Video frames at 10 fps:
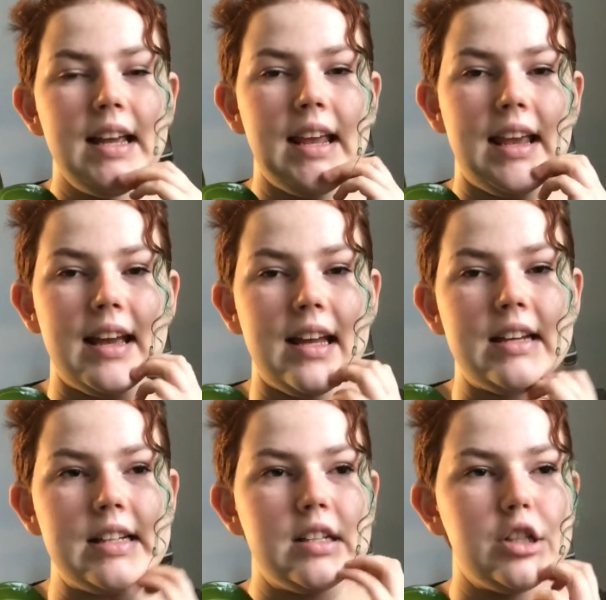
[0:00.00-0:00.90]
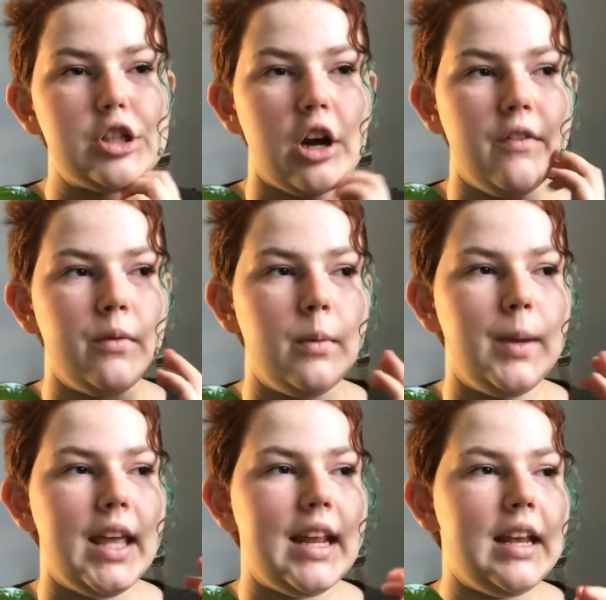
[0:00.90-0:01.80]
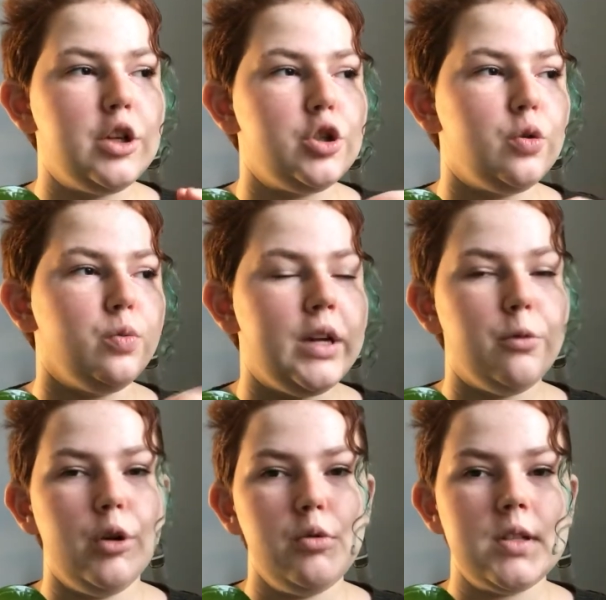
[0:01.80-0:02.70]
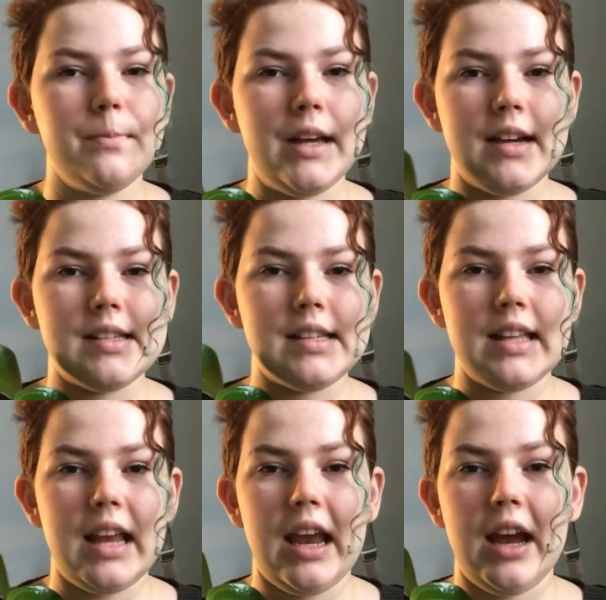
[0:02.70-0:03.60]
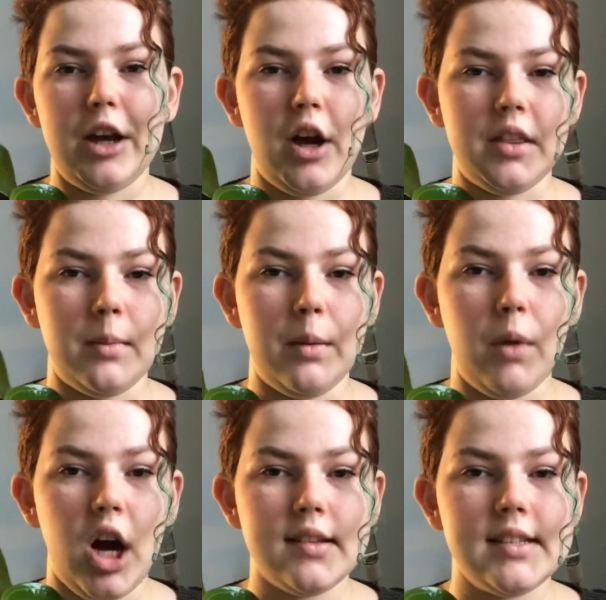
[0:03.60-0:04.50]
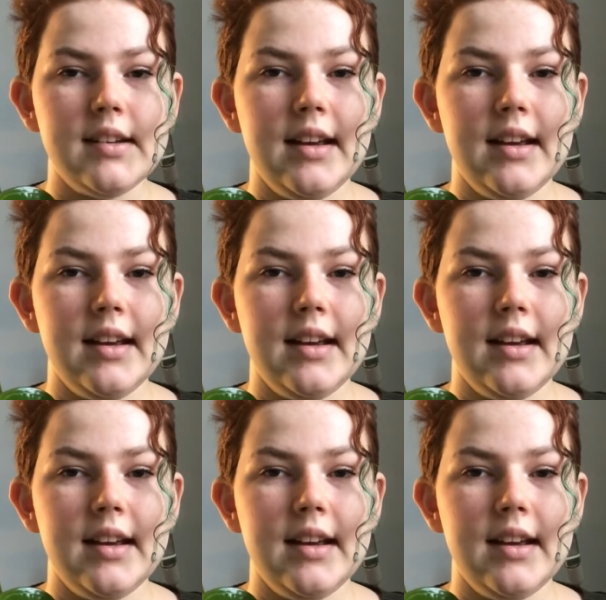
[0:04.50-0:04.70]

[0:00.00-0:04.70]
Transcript: and start from the beginning to reroot, because I got them in moss